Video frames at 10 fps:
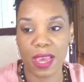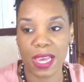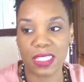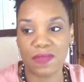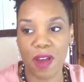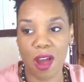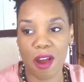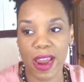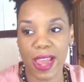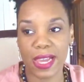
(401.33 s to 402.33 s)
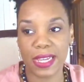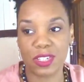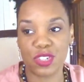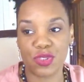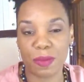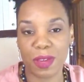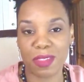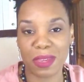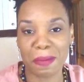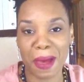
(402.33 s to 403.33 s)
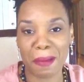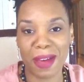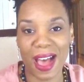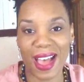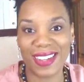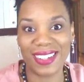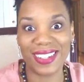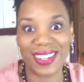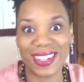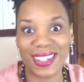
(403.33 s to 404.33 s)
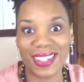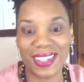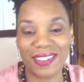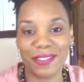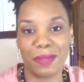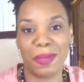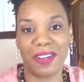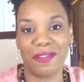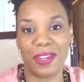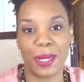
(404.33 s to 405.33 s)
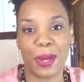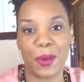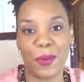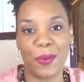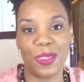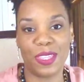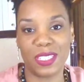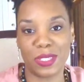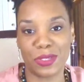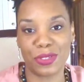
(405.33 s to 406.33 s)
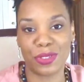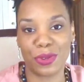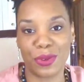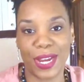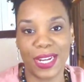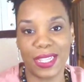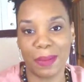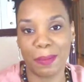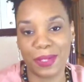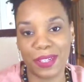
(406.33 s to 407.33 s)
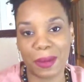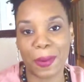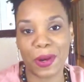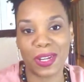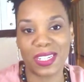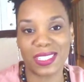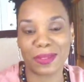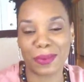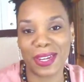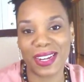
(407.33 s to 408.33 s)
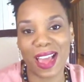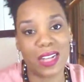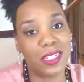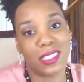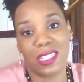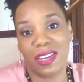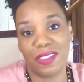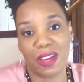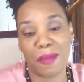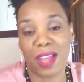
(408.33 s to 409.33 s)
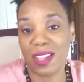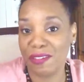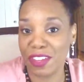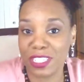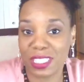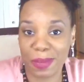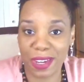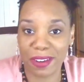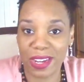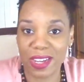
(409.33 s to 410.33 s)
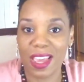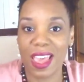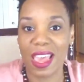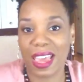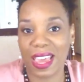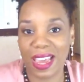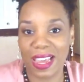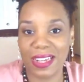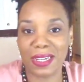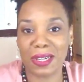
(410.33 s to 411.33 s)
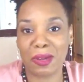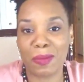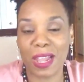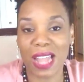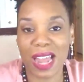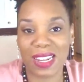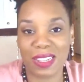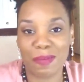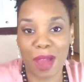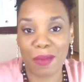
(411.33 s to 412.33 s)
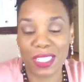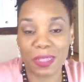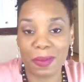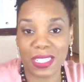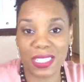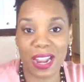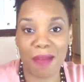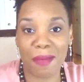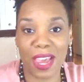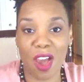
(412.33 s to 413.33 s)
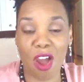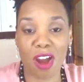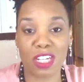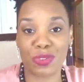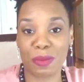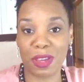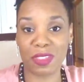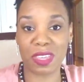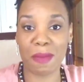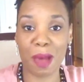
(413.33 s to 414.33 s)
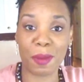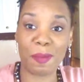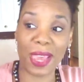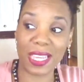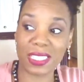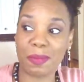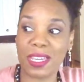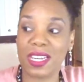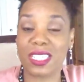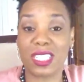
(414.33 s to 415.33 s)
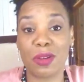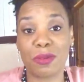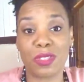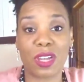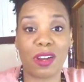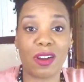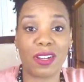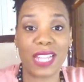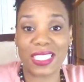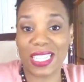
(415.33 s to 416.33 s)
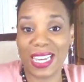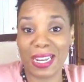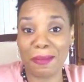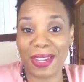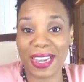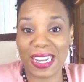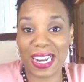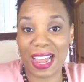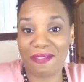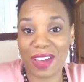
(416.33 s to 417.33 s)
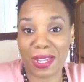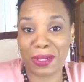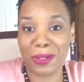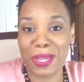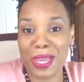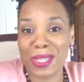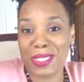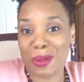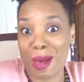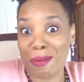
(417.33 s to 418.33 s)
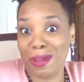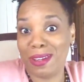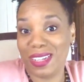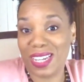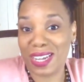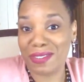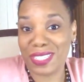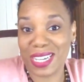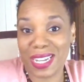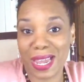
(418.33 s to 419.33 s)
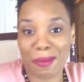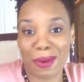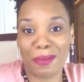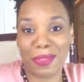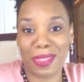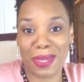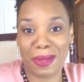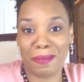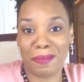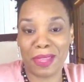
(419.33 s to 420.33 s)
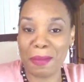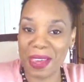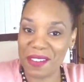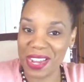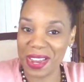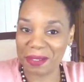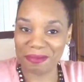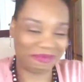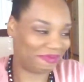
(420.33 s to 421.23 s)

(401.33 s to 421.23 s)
As far as Trim Healthy Mama, I'd love to be in a video with the sisters who created the book, Pearl and Serene. I just love them. I love their spirit. And a lot of my recipes that I make are Trim Healthy Mama based because that's the eating plan that I follow. So I would love to collaborate with them and make a video.